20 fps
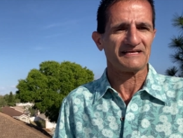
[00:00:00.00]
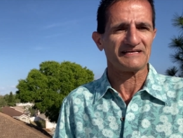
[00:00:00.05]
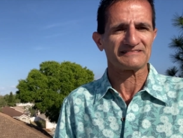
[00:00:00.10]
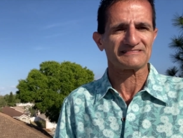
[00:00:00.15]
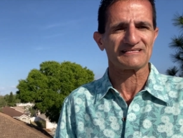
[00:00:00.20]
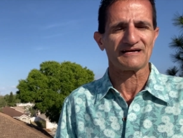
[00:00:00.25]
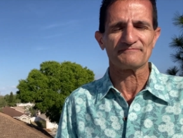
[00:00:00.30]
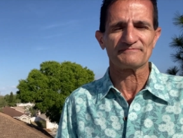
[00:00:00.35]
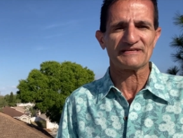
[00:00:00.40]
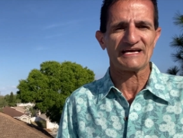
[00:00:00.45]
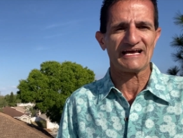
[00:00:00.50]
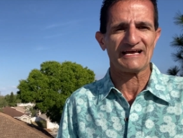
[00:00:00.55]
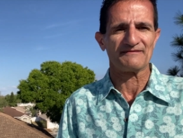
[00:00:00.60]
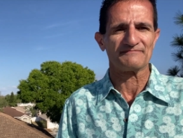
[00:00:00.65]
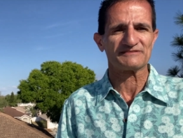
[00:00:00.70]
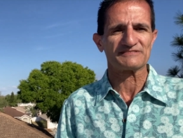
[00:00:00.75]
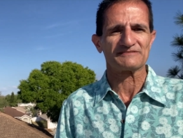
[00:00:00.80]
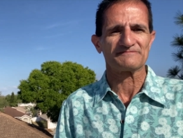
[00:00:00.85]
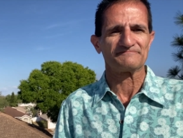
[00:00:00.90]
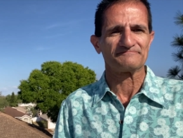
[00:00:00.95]
And
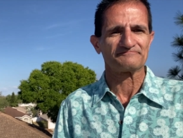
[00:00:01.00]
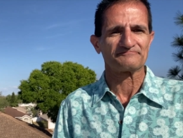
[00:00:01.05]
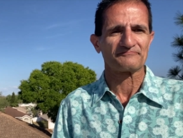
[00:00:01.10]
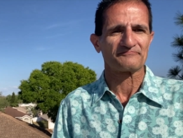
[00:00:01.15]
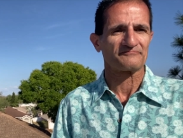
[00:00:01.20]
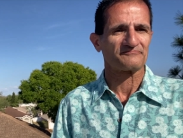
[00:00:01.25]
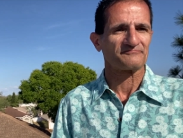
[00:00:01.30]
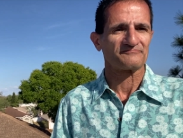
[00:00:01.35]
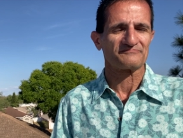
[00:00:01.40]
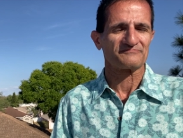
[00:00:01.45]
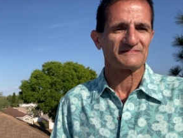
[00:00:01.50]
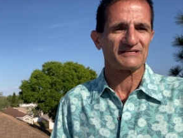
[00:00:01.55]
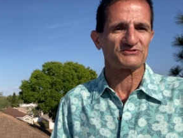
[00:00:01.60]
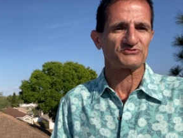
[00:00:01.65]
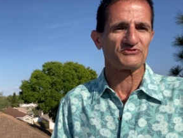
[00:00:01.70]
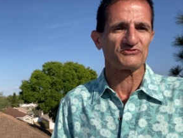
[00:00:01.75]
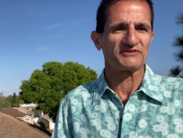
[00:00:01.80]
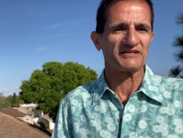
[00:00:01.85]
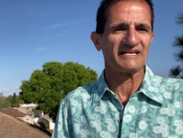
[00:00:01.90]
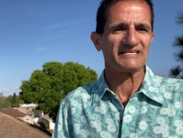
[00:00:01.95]
sometimes
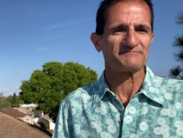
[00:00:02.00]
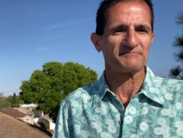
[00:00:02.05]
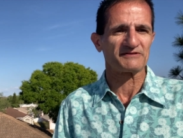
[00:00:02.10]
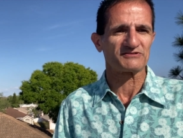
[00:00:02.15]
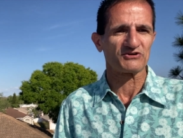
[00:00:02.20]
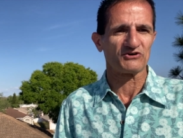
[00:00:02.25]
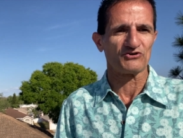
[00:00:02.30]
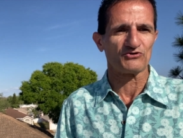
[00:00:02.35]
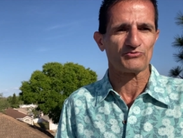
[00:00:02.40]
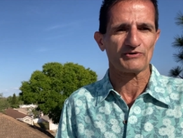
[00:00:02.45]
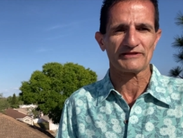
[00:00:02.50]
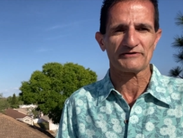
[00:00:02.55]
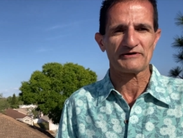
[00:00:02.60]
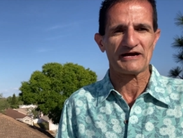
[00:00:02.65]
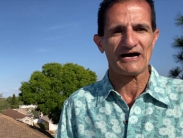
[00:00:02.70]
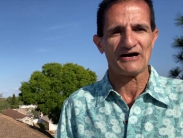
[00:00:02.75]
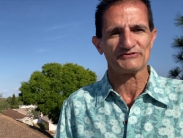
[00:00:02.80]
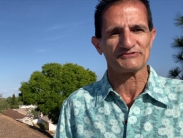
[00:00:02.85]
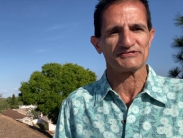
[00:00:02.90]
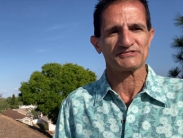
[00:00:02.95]
the truth needs to be told
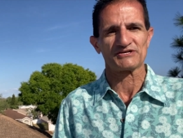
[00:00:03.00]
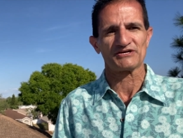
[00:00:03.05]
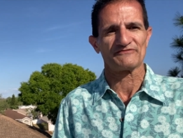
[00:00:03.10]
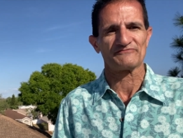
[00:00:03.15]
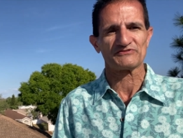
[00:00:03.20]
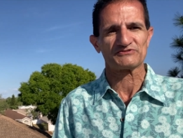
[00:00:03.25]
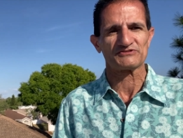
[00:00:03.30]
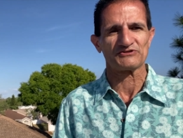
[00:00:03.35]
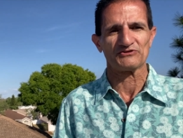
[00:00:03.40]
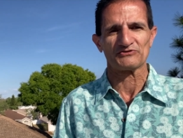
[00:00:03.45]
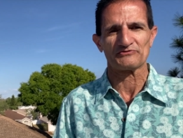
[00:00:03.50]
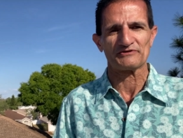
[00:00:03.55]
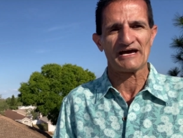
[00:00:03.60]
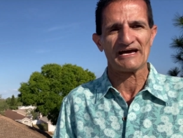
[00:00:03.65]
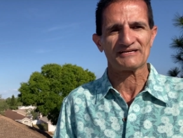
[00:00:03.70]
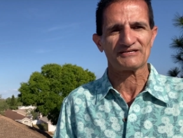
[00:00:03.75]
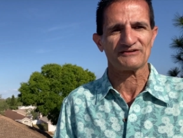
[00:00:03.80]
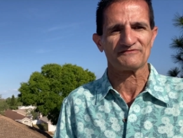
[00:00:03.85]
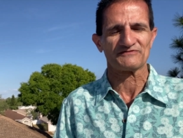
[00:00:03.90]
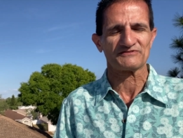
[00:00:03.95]
whether a house is good for solar
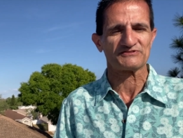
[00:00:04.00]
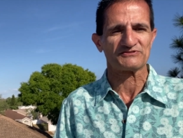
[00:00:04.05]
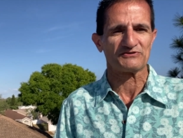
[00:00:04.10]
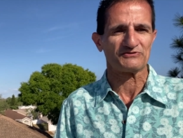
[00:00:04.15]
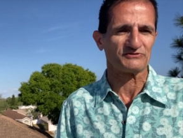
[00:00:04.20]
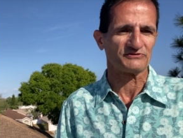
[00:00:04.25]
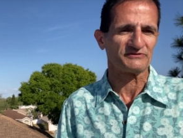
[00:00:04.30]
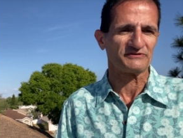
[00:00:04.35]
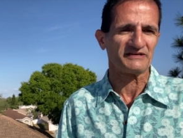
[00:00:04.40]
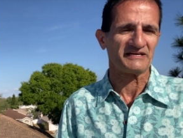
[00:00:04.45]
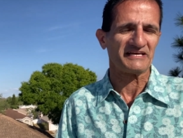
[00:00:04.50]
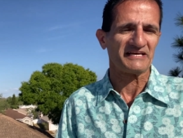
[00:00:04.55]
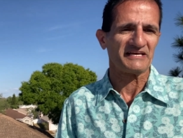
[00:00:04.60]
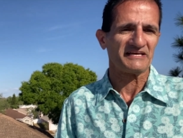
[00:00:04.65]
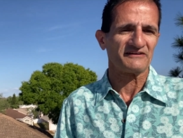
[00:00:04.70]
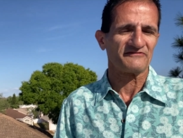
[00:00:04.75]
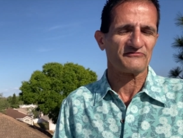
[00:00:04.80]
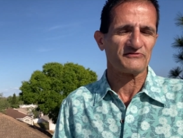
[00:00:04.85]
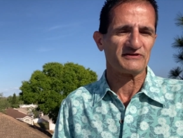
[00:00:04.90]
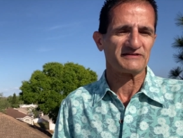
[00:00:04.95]
or not good for solar,
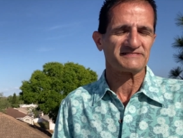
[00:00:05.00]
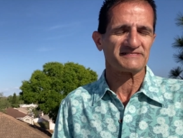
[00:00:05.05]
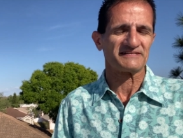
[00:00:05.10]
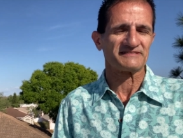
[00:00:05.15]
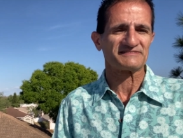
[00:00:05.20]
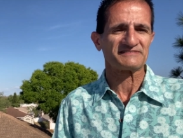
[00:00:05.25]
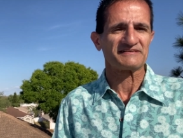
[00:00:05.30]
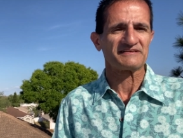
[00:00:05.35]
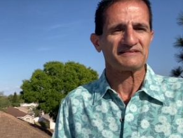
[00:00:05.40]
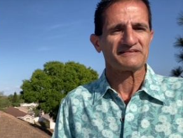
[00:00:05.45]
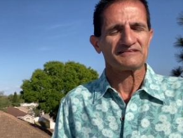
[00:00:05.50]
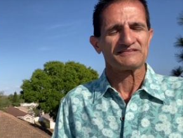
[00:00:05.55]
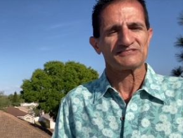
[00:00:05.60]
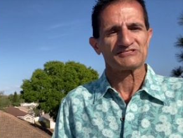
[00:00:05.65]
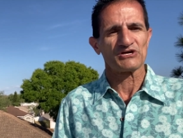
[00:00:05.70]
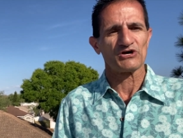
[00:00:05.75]
for instance.